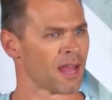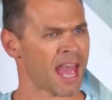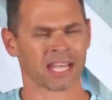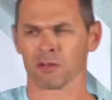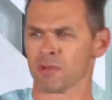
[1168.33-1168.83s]

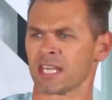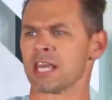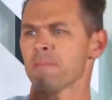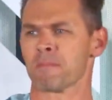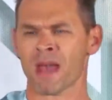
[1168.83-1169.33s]
How can we
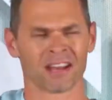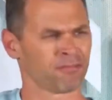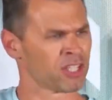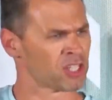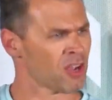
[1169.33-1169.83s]
keep him out
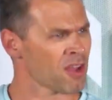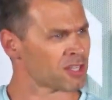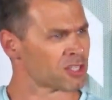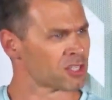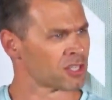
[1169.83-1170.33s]
of the
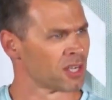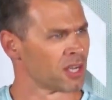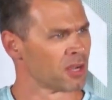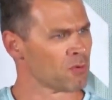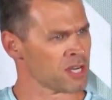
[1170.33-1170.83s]
church?
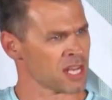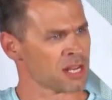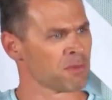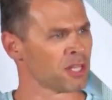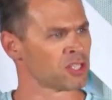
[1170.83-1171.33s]
We
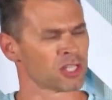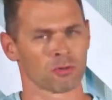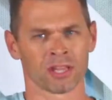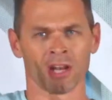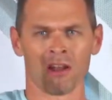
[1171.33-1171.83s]
need him in the
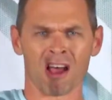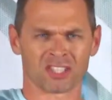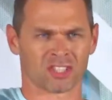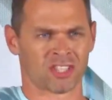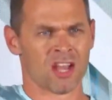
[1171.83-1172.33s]
church when the
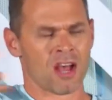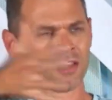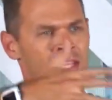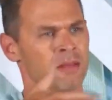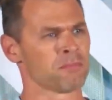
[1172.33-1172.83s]
lost
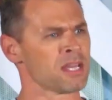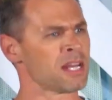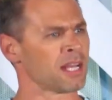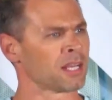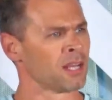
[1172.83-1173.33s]
are in the
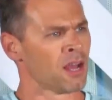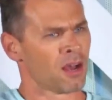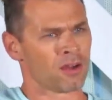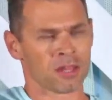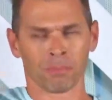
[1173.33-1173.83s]
meeting,
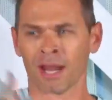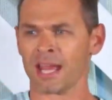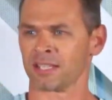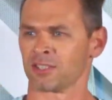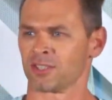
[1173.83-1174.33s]
in the
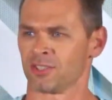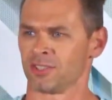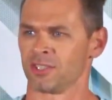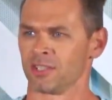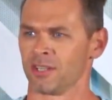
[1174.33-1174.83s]

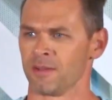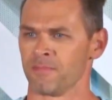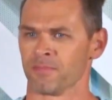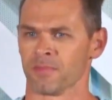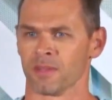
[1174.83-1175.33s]
place.
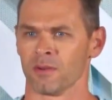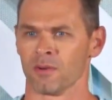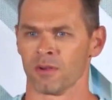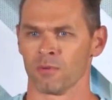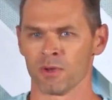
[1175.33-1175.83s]

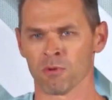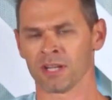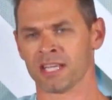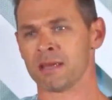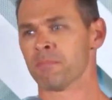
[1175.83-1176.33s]
We
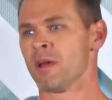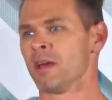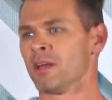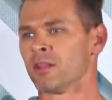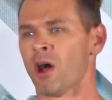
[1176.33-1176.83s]
want to
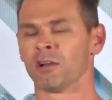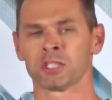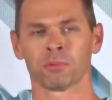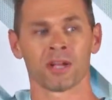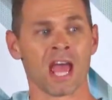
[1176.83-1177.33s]
keep the
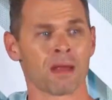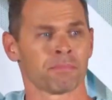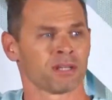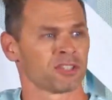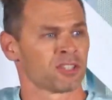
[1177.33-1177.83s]
Holy Spirit
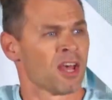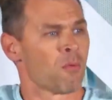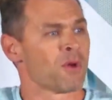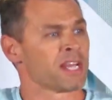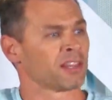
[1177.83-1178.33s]
out because
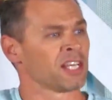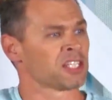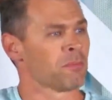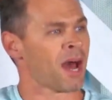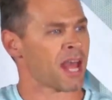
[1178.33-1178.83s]
weird
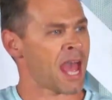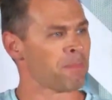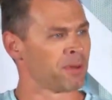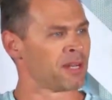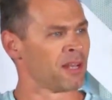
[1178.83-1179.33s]
things might
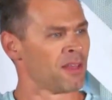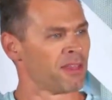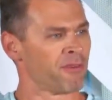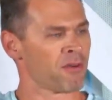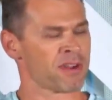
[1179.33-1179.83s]

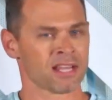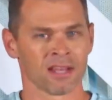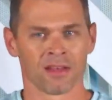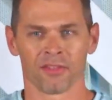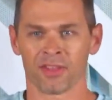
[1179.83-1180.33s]
happen. The
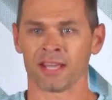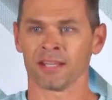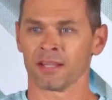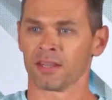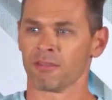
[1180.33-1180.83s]
very
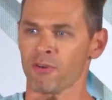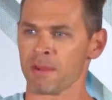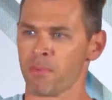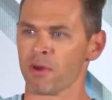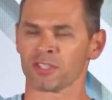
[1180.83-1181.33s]
thing, the
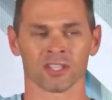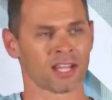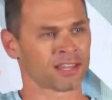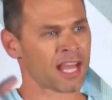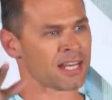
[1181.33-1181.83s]
very person
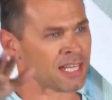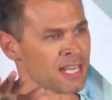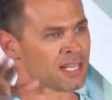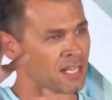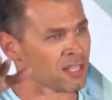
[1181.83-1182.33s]
that they
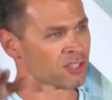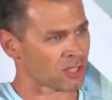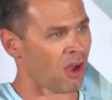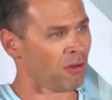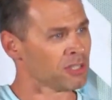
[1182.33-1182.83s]
need is
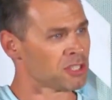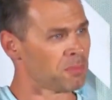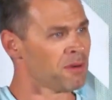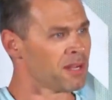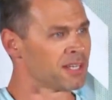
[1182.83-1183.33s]
the Holy
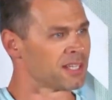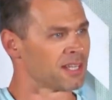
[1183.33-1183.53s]
Spirit